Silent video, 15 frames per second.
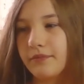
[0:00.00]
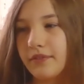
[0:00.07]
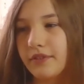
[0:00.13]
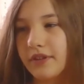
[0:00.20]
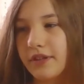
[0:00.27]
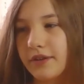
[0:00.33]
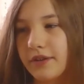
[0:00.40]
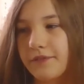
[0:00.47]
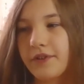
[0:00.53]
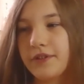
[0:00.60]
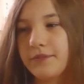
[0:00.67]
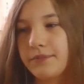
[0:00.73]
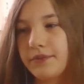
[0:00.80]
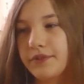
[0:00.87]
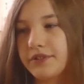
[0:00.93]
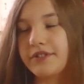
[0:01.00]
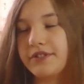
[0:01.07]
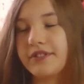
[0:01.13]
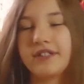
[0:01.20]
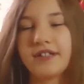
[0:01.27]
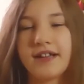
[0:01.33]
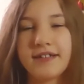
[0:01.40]
They were first
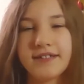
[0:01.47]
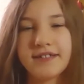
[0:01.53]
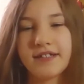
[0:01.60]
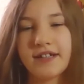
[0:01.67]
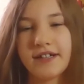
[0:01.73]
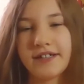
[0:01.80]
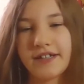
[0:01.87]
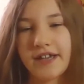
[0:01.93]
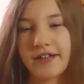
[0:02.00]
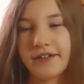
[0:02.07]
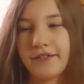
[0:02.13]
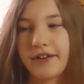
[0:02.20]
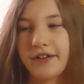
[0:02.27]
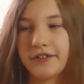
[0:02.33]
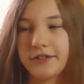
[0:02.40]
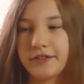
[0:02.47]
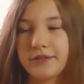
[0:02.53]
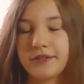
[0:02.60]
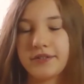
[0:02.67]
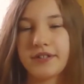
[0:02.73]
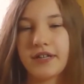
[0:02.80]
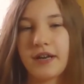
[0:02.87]
produced in 1998 around
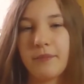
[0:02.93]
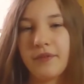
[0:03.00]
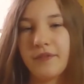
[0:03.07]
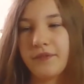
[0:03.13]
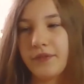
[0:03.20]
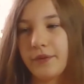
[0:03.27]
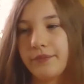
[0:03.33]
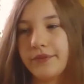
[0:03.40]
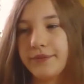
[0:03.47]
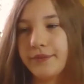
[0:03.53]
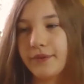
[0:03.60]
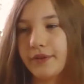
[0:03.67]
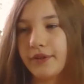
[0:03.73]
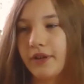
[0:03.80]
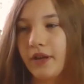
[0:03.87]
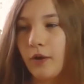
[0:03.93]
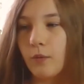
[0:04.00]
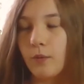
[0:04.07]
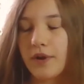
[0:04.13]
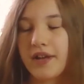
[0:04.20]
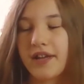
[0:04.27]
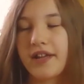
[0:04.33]
Christmas time. Furbys were
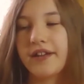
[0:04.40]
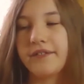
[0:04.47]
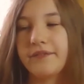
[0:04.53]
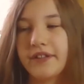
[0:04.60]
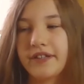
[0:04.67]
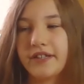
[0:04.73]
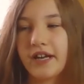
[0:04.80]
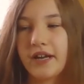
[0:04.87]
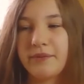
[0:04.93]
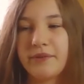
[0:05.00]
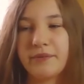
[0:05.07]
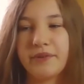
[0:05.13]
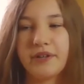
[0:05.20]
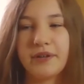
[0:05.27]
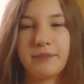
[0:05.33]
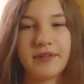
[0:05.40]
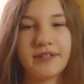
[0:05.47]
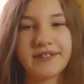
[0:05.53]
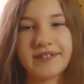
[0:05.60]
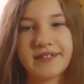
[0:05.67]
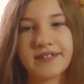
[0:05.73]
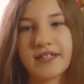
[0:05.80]
way ahead of their time and were a big
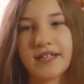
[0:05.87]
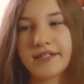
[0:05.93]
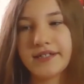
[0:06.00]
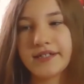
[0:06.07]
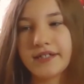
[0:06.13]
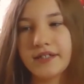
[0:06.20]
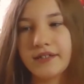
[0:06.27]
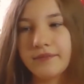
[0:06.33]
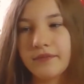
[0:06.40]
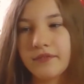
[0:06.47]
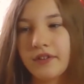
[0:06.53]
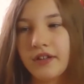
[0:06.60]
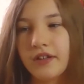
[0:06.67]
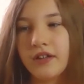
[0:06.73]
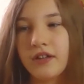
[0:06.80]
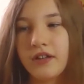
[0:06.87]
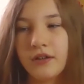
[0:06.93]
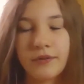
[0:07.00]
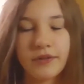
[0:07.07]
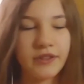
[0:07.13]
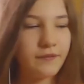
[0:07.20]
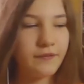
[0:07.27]
success.
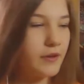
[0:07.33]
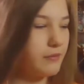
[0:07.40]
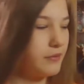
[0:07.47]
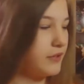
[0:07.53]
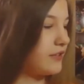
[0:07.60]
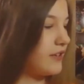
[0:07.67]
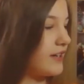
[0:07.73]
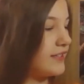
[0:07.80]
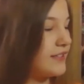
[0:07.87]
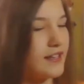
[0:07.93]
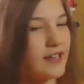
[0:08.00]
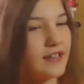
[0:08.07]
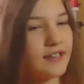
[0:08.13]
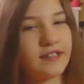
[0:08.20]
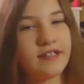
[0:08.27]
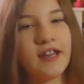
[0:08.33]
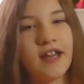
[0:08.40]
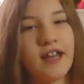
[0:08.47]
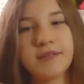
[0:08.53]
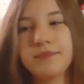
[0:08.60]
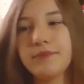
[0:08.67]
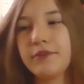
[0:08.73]
When the Furby craze had ended,
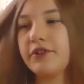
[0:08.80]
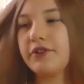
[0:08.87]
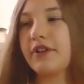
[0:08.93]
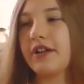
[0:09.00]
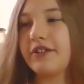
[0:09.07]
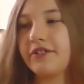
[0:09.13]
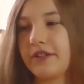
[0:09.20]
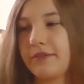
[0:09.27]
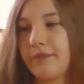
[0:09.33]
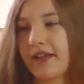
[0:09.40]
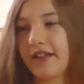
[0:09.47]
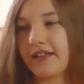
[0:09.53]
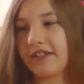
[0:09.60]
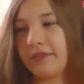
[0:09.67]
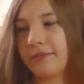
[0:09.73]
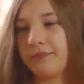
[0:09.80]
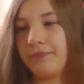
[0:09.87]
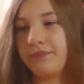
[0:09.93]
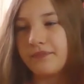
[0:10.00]
Hasbro tried to remake them.